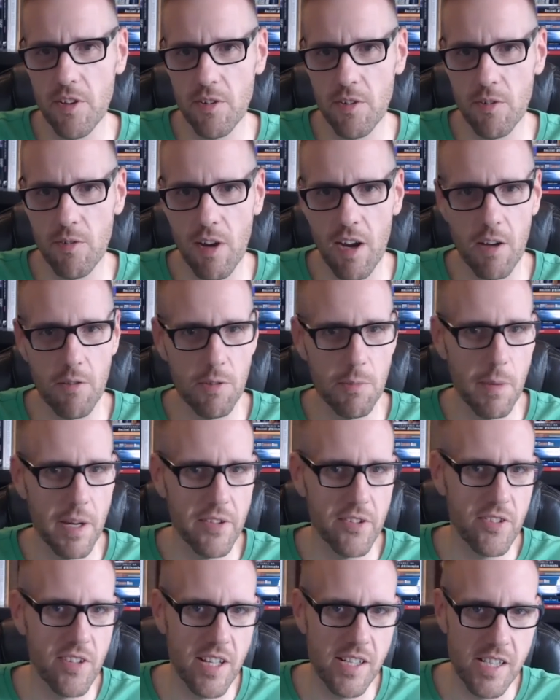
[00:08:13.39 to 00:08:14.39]
underground
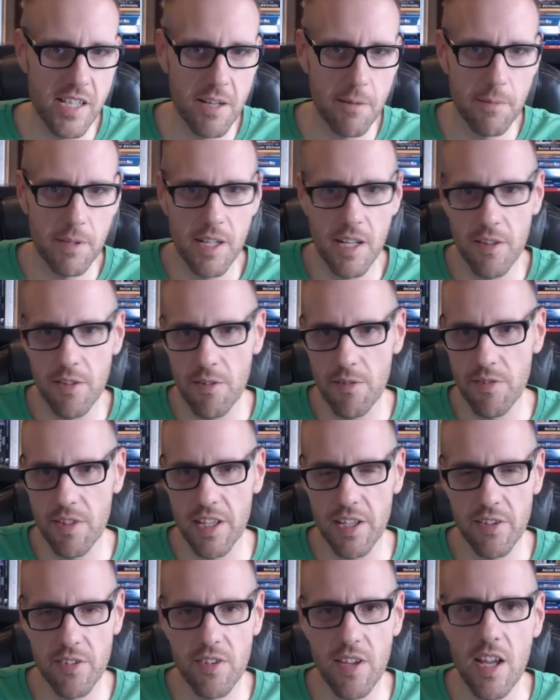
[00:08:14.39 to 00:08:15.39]
with mycelium and other
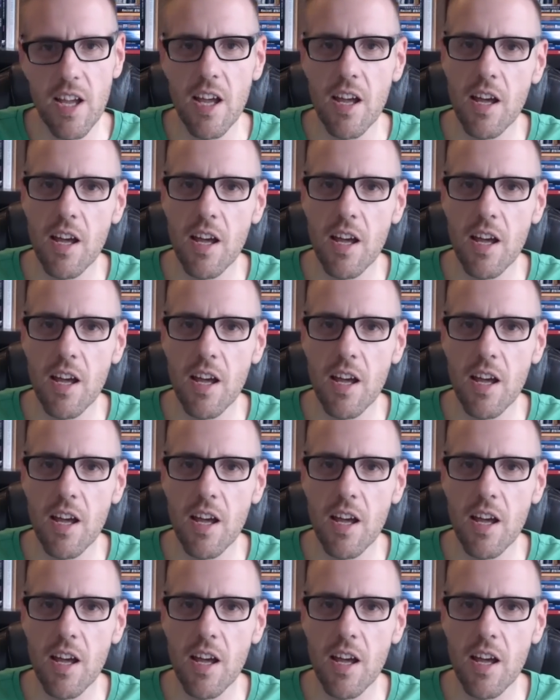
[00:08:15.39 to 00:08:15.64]
things.